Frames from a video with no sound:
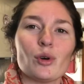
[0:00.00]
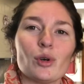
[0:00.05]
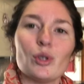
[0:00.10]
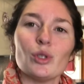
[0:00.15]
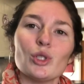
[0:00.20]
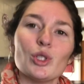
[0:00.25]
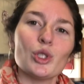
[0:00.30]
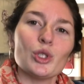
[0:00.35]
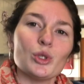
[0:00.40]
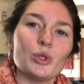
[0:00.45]

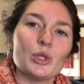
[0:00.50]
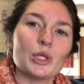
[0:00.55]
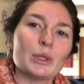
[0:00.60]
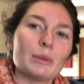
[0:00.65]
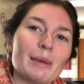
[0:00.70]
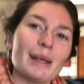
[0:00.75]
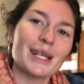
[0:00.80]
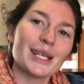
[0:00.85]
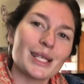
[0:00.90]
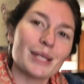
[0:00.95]
going to
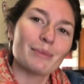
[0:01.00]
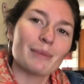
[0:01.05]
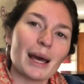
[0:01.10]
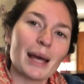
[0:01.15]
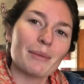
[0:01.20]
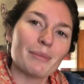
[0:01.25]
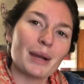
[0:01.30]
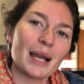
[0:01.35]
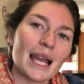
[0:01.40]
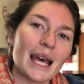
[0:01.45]
spend
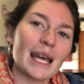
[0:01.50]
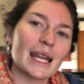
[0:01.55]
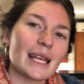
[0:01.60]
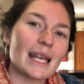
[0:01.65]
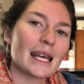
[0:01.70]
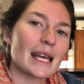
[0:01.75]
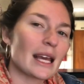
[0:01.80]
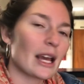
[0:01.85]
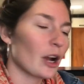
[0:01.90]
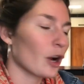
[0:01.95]
my
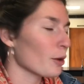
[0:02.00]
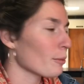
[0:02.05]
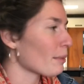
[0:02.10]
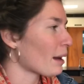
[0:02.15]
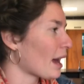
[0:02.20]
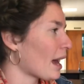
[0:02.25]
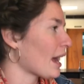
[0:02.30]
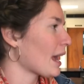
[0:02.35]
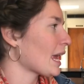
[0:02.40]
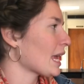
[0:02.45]
planning or
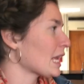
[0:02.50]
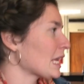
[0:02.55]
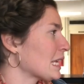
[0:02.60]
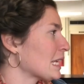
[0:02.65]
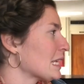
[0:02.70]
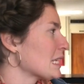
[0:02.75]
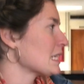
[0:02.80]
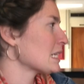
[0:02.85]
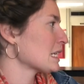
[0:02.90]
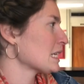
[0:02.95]
my
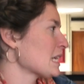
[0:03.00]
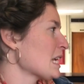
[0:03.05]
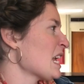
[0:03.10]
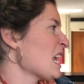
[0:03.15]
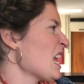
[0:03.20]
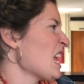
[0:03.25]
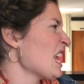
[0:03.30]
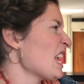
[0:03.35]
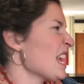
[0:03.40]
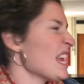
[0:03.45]

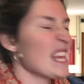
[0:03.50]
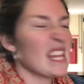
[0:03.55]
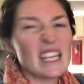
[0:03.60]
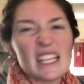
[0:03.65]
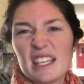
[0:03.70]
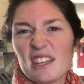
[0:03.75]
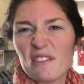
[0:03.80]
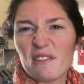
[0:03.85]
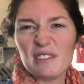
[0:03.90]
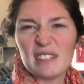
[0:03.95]

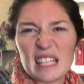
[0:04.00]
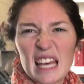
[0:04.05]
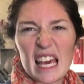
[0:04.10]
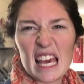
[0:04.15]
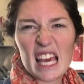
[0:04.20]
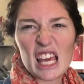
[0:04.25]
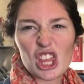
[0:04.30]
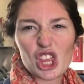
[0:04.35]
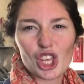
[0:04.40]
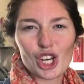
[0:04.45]
end of
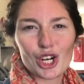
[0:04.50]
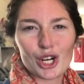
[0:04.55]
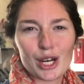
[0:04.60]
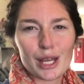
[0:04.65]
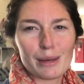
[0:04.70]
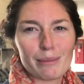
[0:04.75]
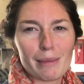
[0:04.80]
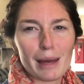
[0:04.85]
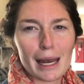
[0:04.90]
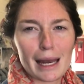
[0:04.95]
day
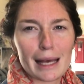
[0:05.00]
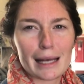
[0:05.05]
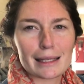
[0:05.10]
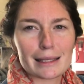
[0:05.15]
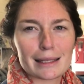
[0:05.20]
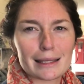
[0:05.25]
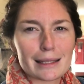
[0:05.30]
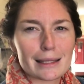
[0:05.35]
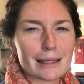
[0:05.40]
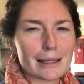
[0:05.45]
30
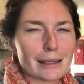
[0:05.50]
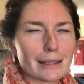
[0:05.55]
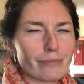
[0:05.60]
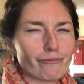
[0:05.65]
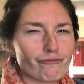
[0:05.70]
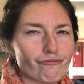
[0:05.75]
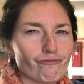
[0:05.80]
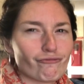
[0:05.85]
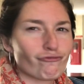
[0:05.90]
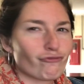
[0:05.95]
minutes
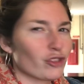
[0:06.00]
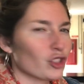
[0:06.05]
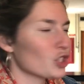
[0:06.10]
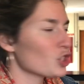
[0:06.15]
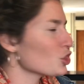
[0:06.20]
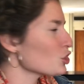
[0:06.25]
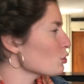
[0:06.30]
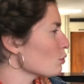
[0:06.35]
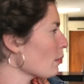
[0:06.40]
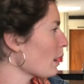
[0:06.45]

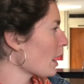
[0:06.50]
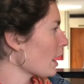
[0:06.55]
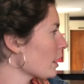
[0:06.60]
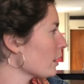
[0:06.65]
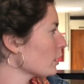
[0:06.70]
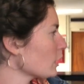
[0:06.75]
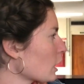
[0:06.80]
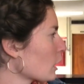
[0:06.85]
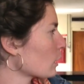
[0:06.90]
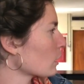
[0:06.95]

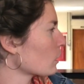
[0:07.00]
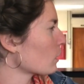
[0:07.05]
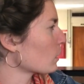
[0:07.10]
doing,